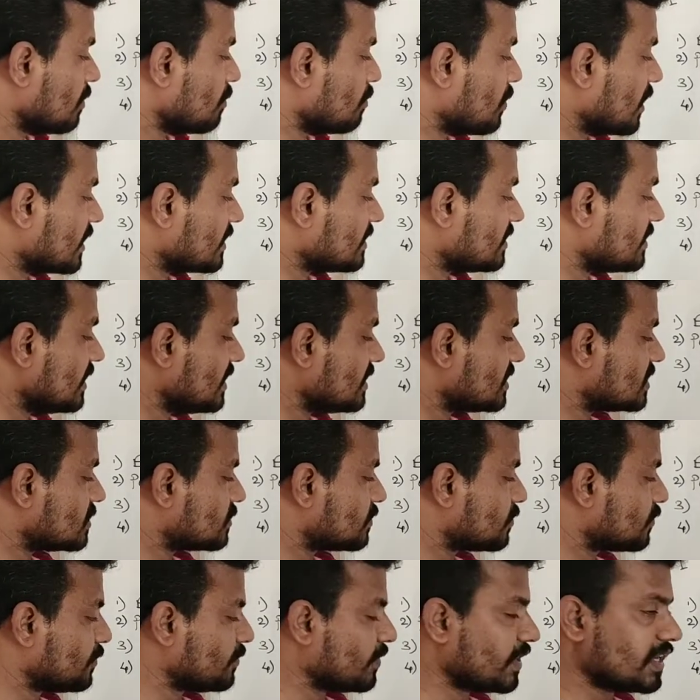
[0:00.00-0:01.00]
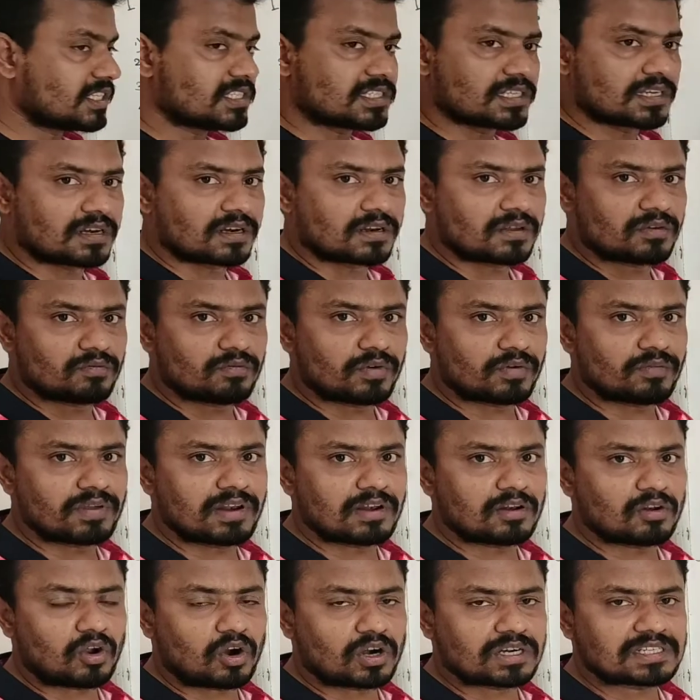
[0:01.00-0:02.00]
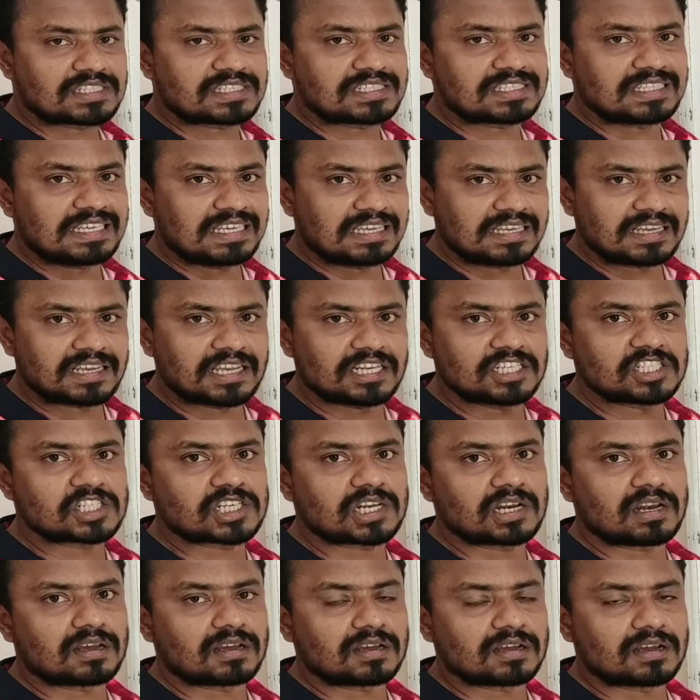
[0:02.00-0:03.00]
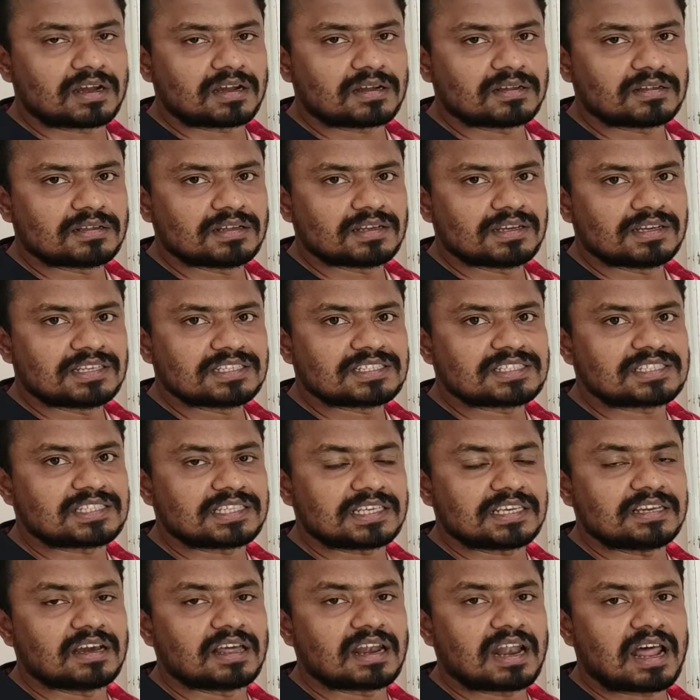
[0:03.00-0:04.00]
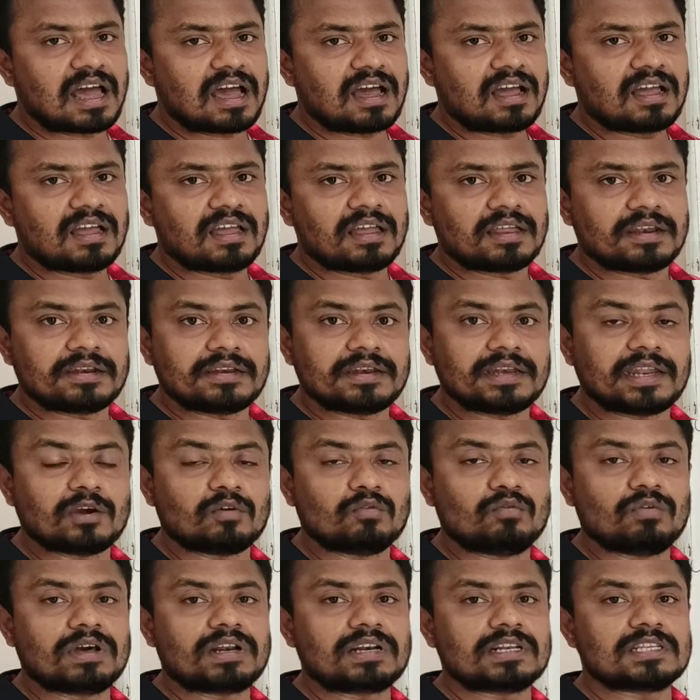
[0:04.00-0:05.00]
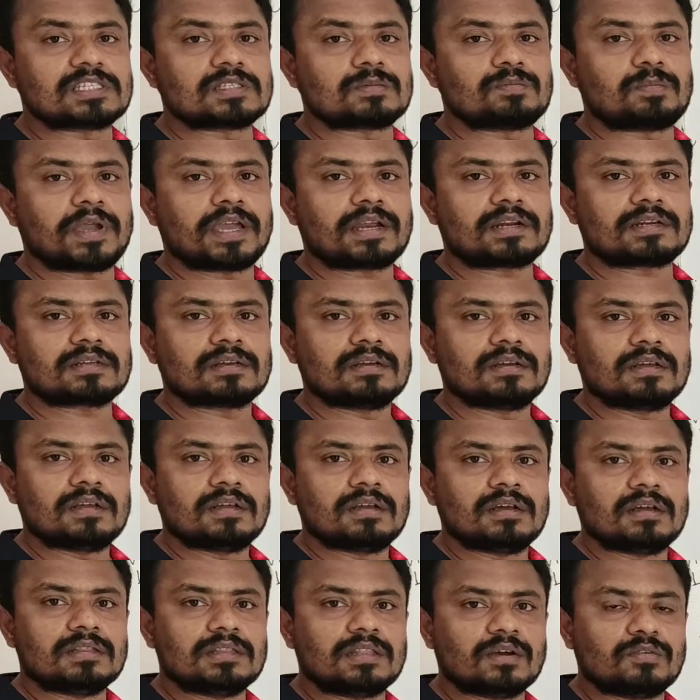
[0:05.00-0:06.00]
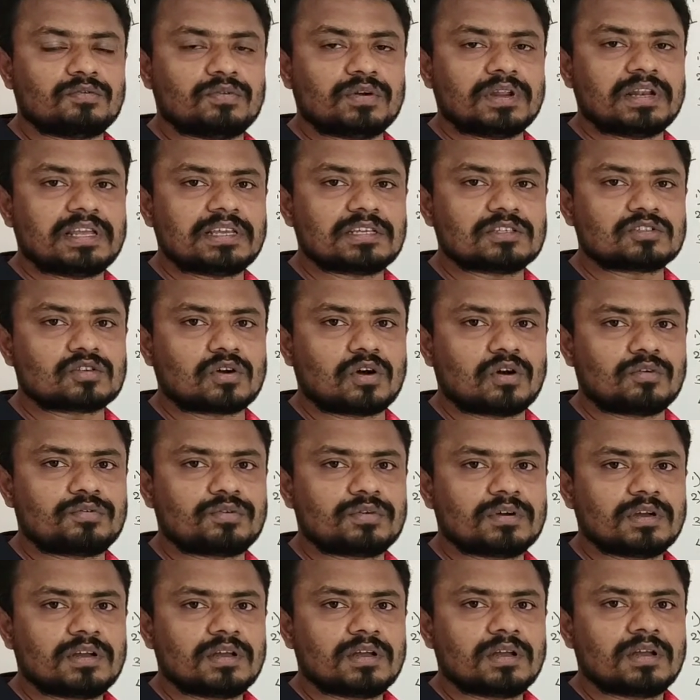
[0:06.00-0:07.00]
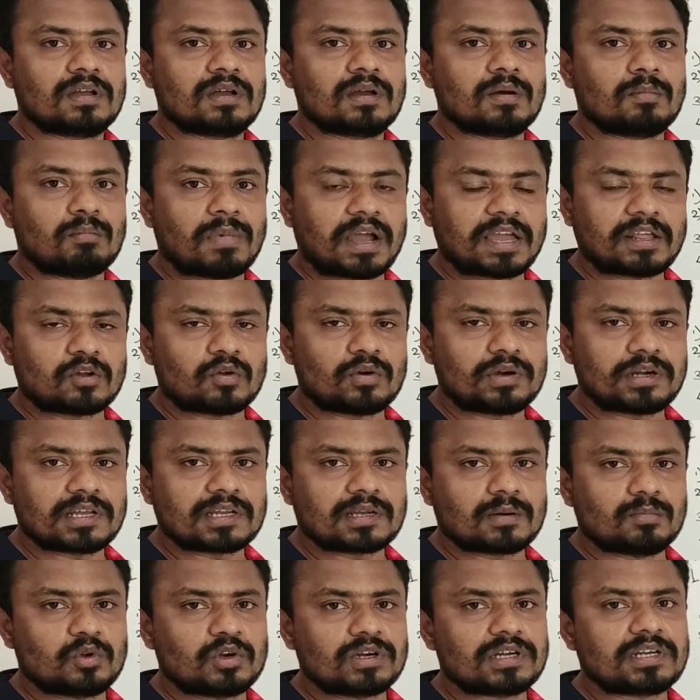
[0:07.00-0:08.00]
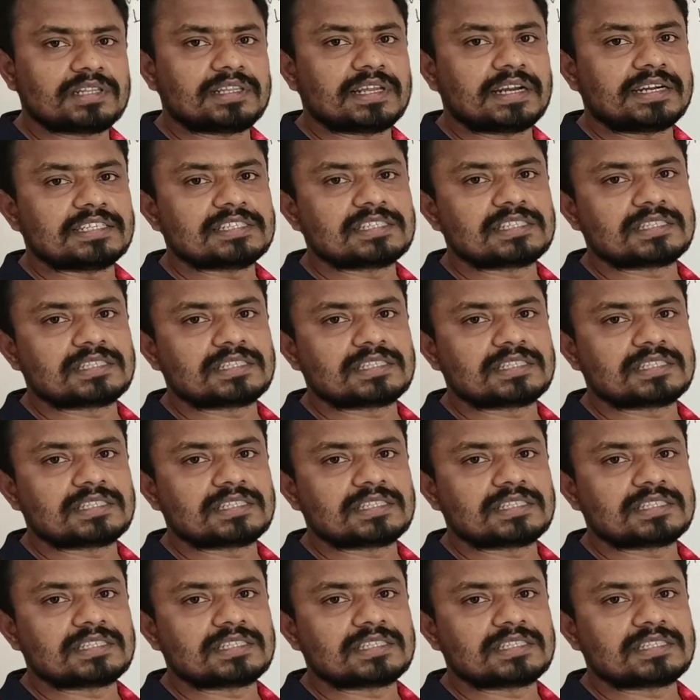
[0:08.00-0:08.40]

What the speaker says: But this feature we will not see in Sri Lanka. Sinhala never respect the feelings of minority community, that